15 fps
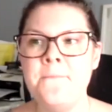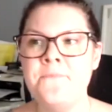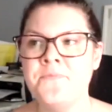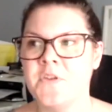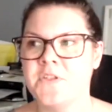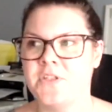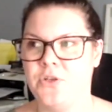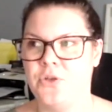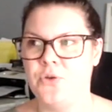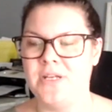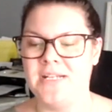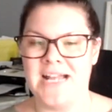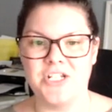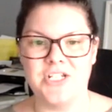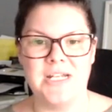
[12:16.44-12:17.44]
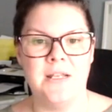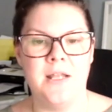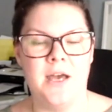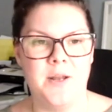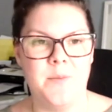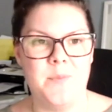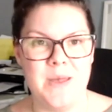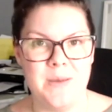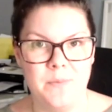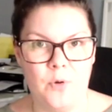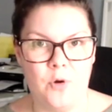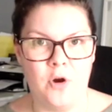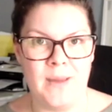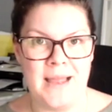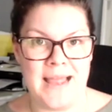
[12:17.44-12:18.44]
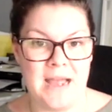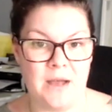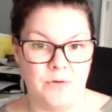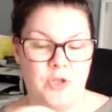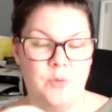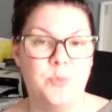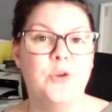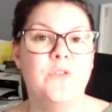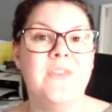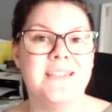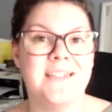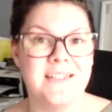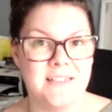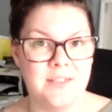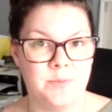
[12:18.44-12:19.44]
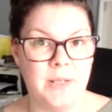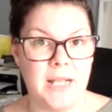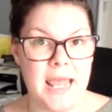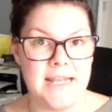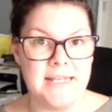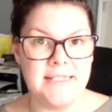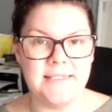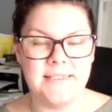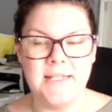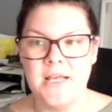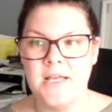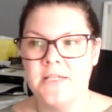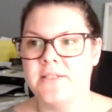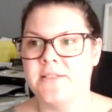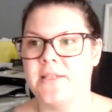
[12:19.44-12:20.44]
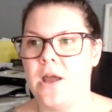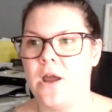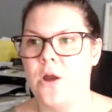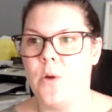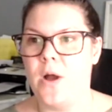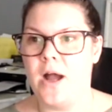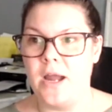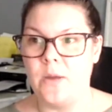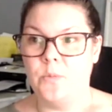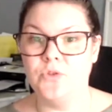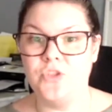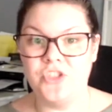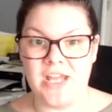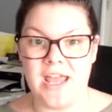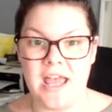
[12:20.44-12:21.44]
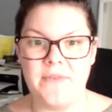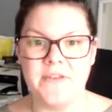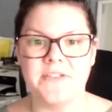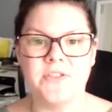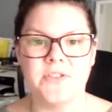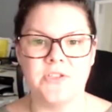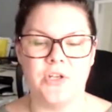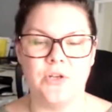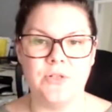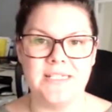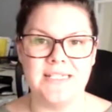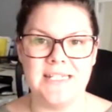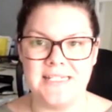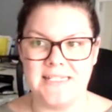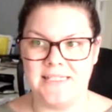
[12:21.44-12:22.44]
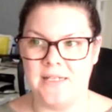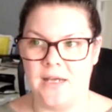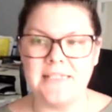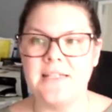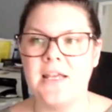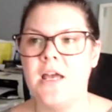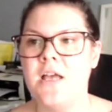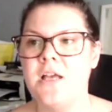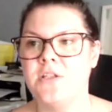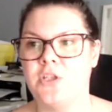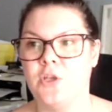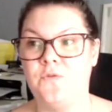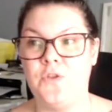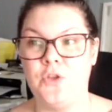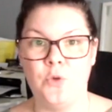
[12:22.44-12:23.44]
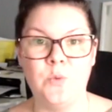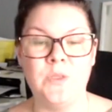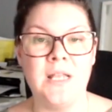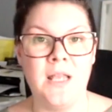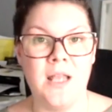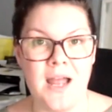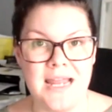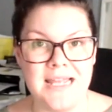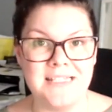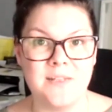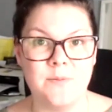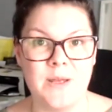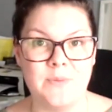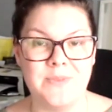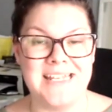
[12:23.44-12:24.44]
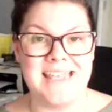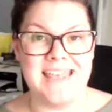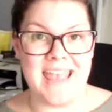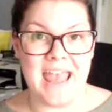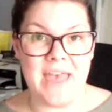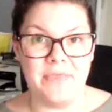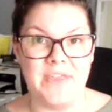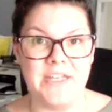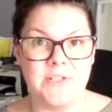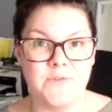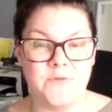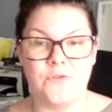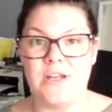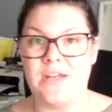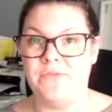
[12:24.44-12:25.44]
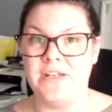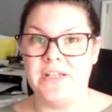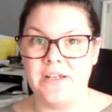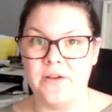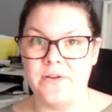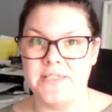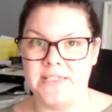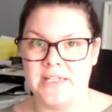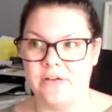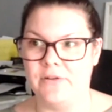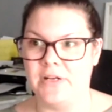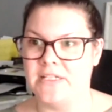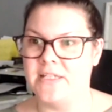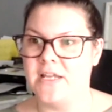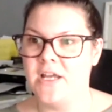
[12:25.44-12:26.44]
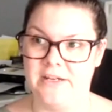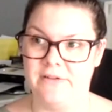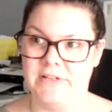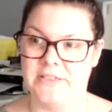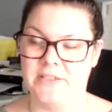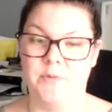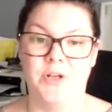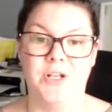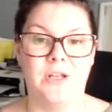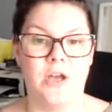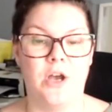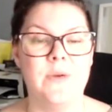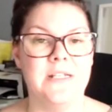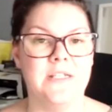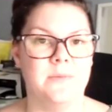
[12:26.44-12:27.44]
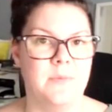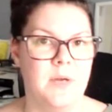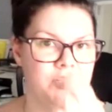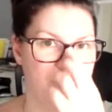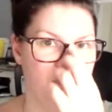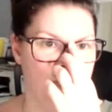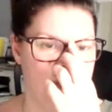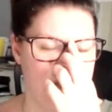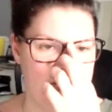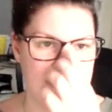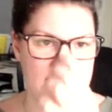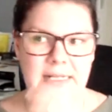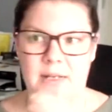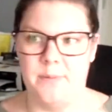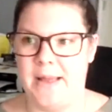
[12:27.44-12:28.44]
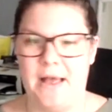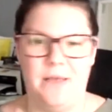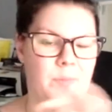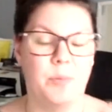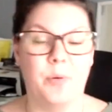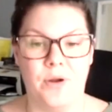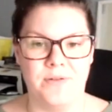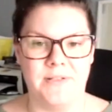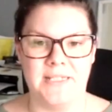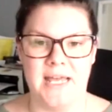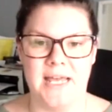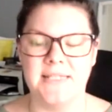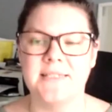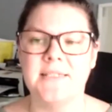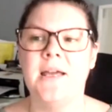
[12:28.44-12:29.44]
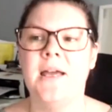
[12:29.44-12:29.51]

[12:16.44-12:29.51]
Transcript: so you can actually learn a bit more about how you put this into place. So I will share this as soon as it is done. So if you would like to be able to get this free video series, so I'm going to go into much more detail about the process